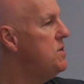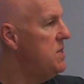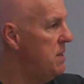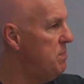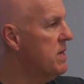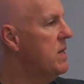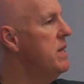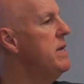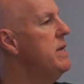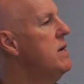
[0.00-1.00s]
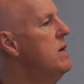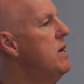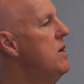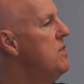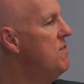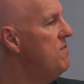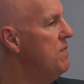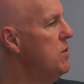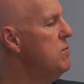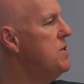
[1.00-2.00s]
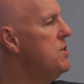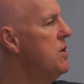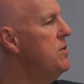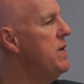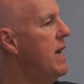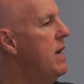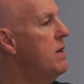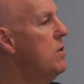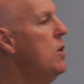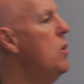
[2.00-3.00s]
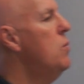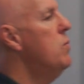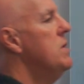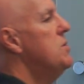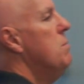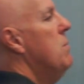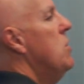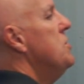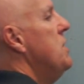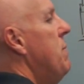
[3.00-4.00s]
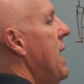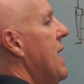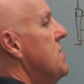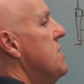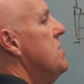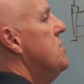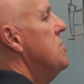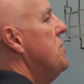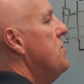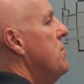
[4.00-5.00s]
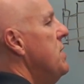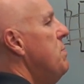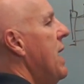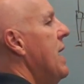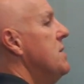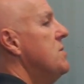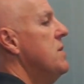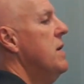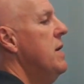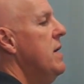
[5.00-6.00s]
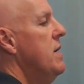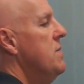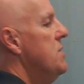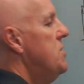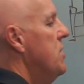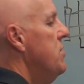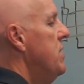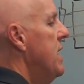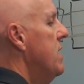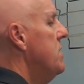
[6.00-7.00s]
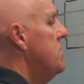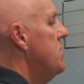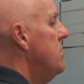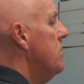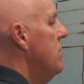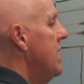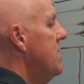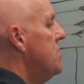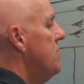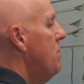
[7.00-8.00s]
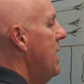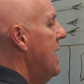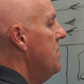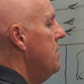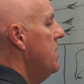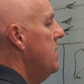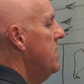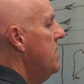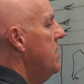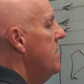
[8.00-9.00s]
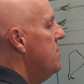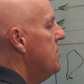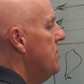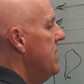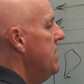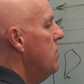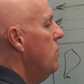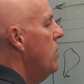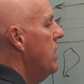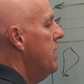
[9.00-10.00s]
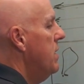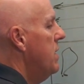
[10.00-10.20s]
Typically, the fluid turn down, when it's a multi-pass, this is a 3-pass, the turn down is in the range of about 3 to 1